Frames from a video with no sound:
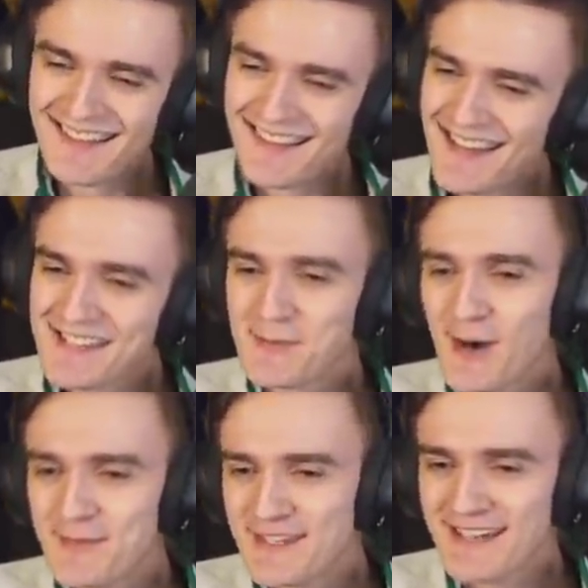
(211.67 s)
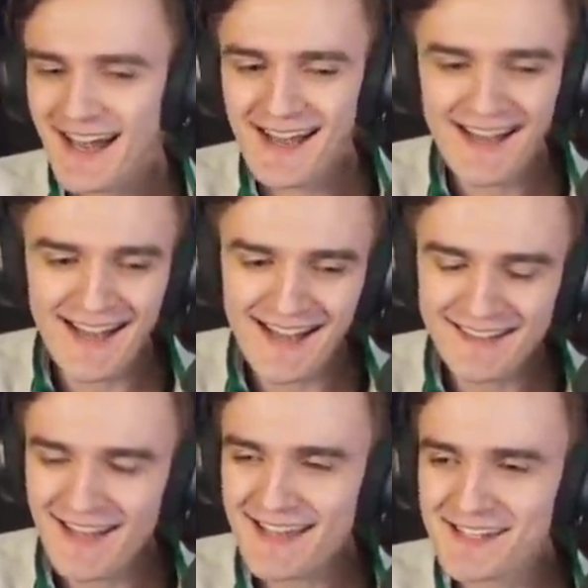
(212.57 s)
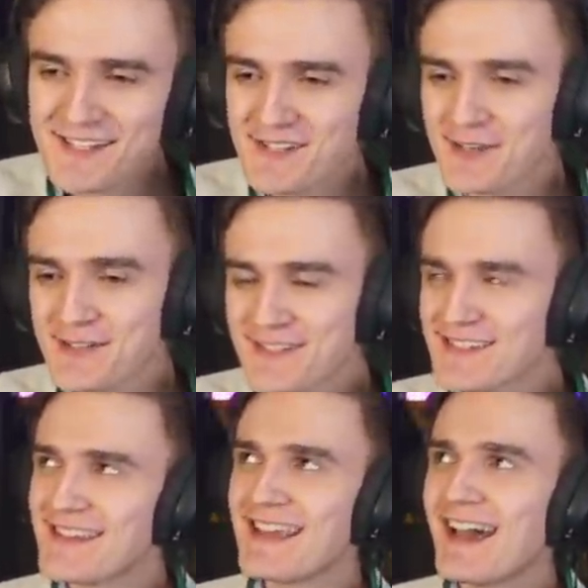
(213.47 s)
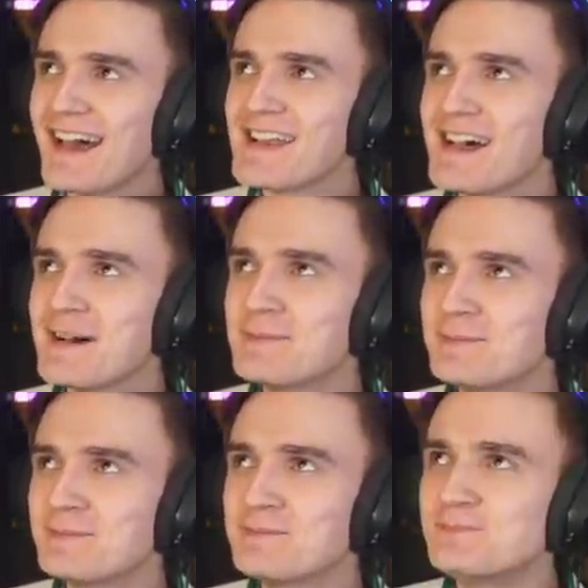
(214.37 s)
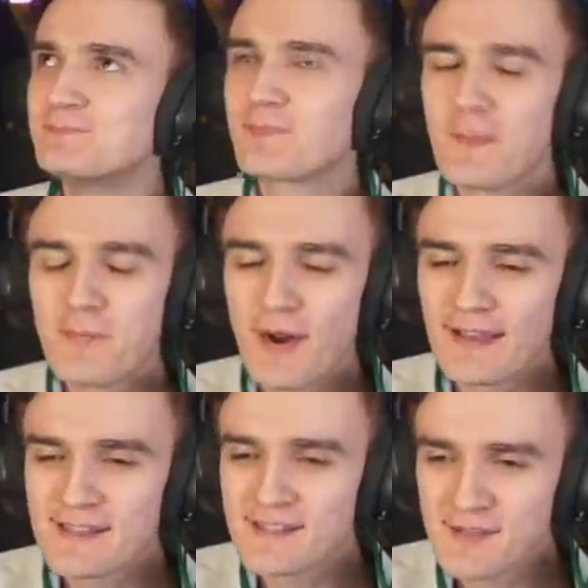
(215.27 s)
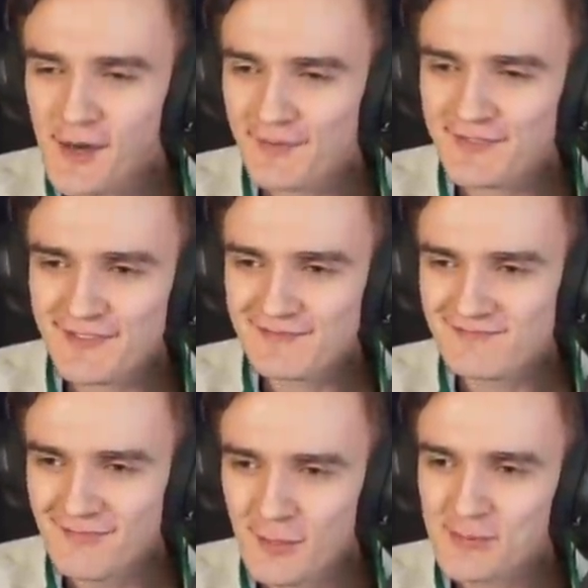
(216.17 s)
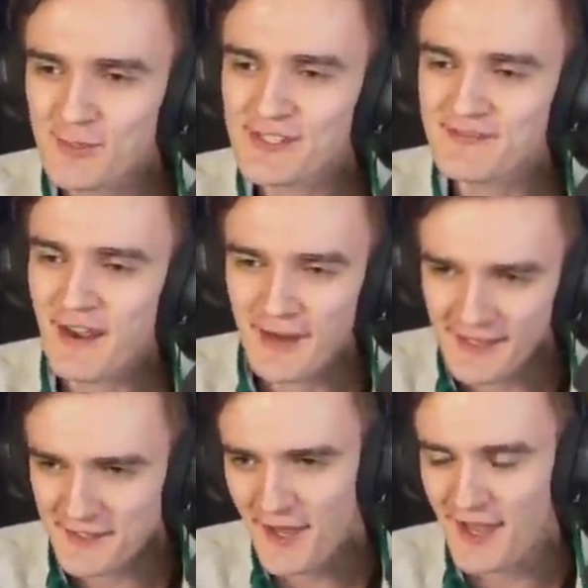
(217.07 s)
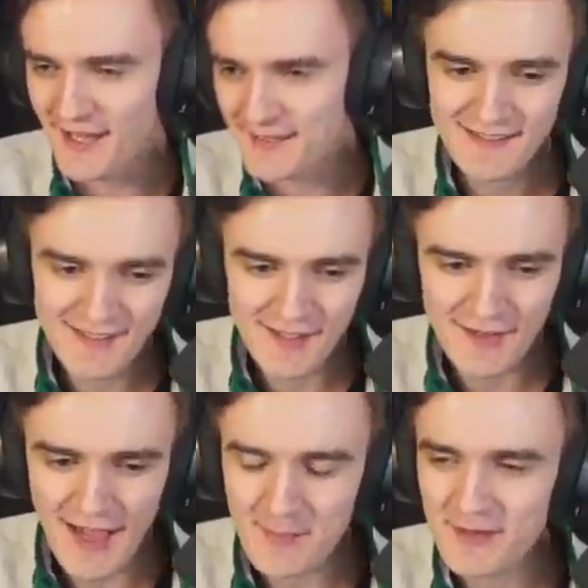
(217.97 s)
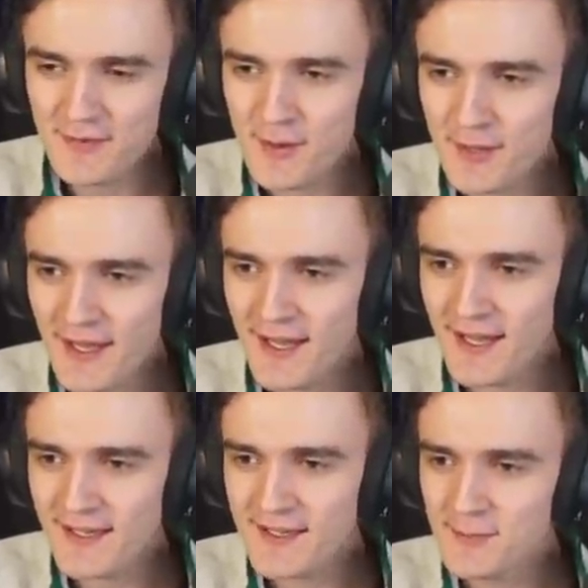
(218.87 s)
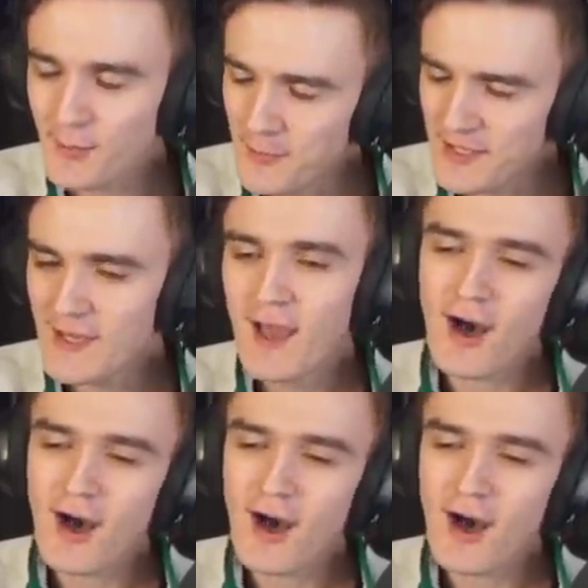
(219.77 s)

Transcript: It's Wubby. I like his shows. He had Price is Scuffed, which was very entertaining. So I'm gonna vote Wubby.